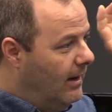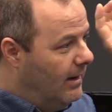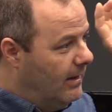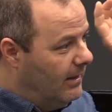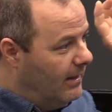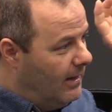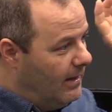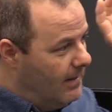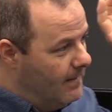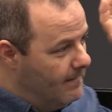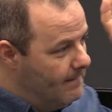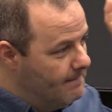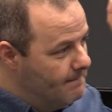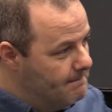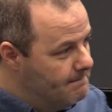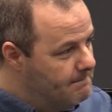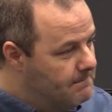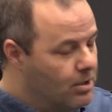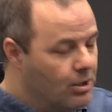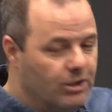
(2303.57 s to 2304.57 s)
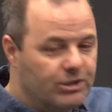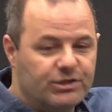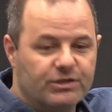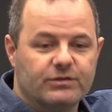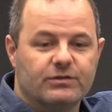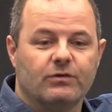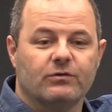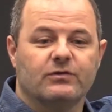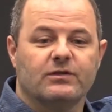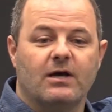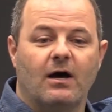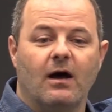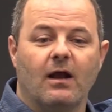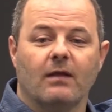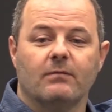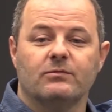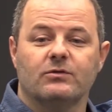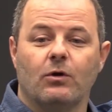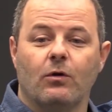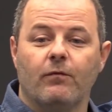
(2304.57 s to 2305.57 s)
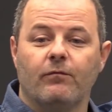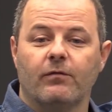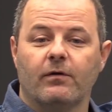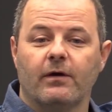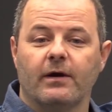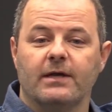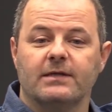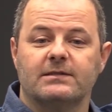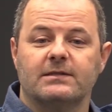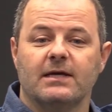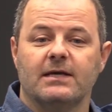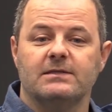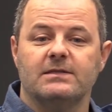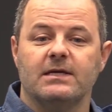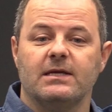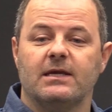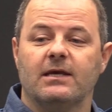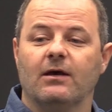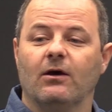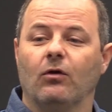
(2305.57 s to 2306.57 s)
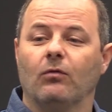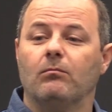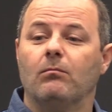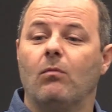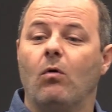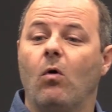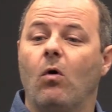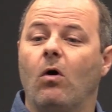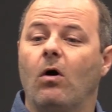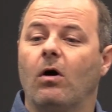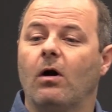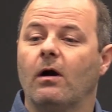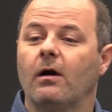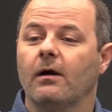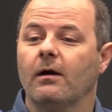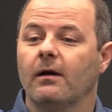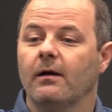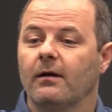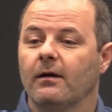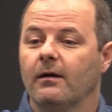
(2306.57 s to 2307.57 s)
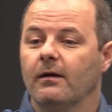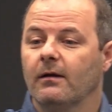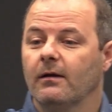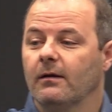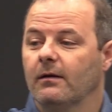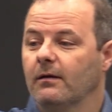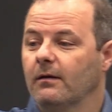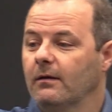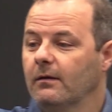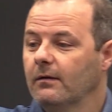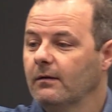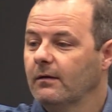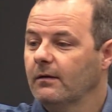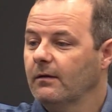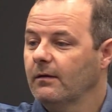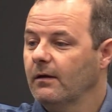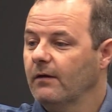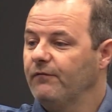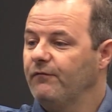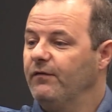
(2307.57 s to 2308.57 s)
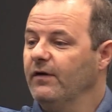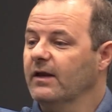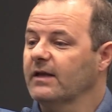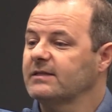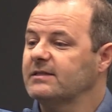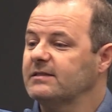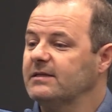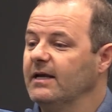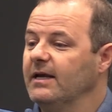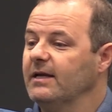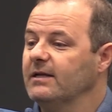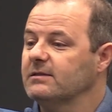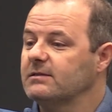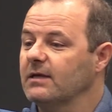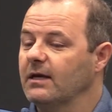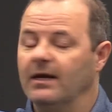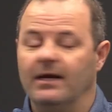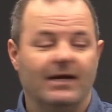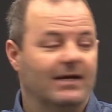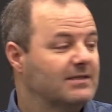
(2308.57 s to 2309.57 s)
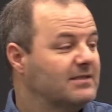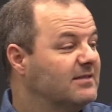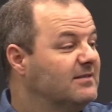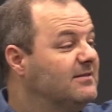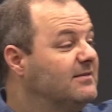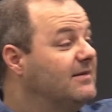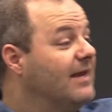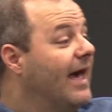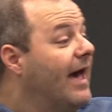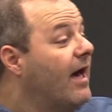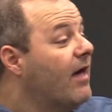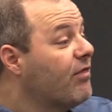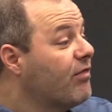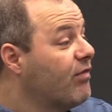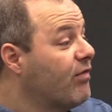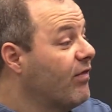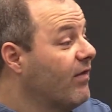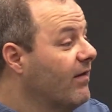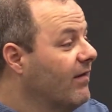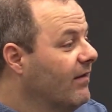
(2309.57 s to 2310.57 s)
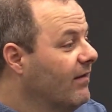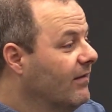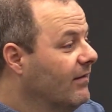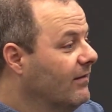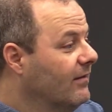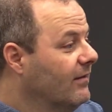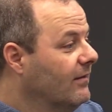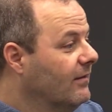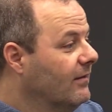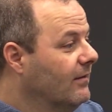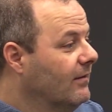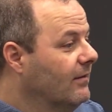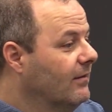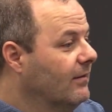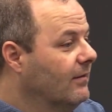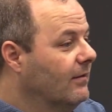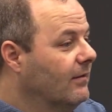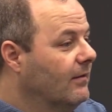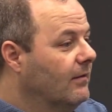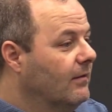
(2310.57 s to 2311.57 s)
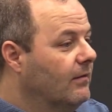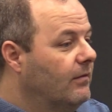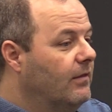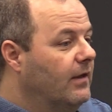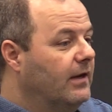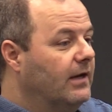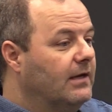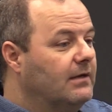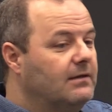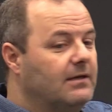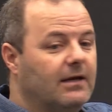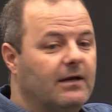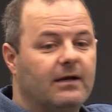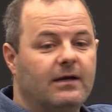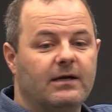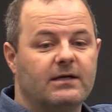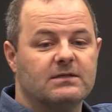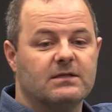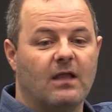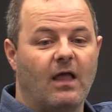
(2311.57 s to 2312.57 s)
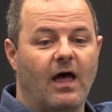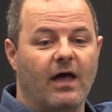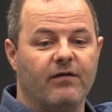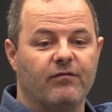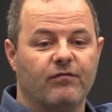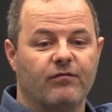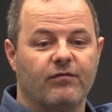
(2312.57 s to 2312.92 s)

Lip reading: And he pushes those columns over, and it says he killed more Philistines in his death than he did in his life.